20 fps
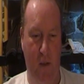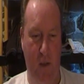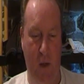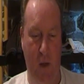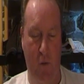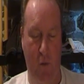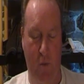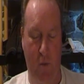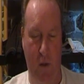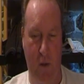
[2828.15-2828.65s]

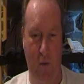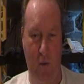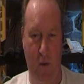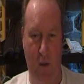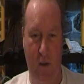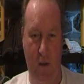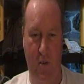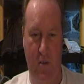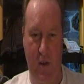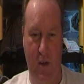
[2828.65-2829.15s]
they will be doing
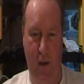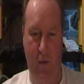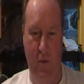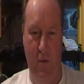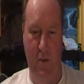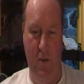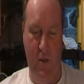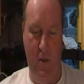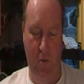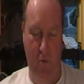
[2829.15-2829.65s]
a
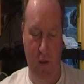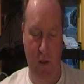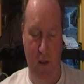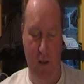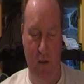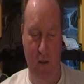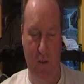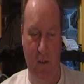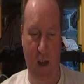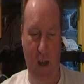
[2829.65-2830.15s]
disservice to the
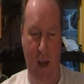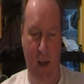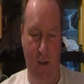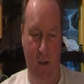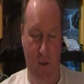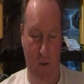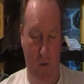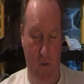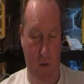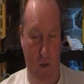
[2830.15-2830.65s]
readers
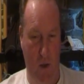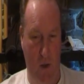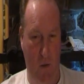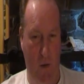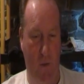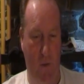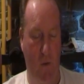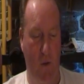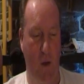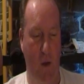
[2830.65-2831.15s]
and to the
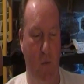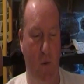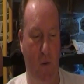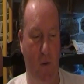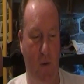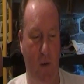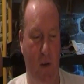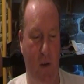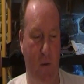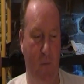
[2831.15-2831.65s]
UFO
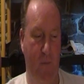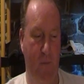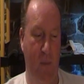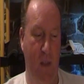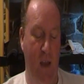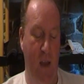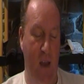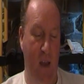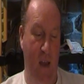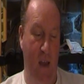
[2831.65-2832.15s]
community.
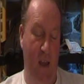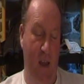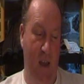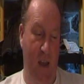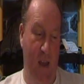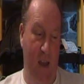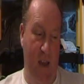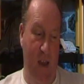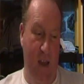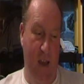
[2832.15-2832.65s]

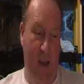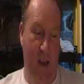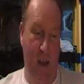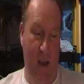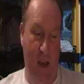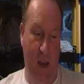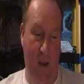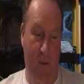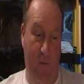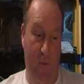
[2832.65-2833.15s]

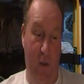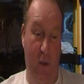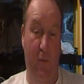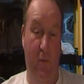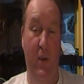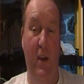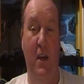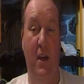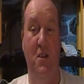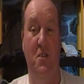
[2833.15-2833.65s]
For the
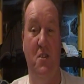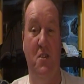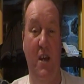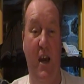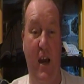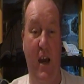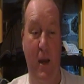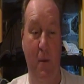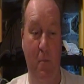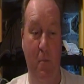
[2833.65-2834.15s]
first
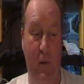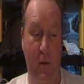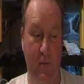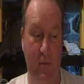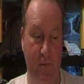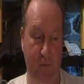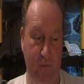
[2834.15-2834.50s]
time,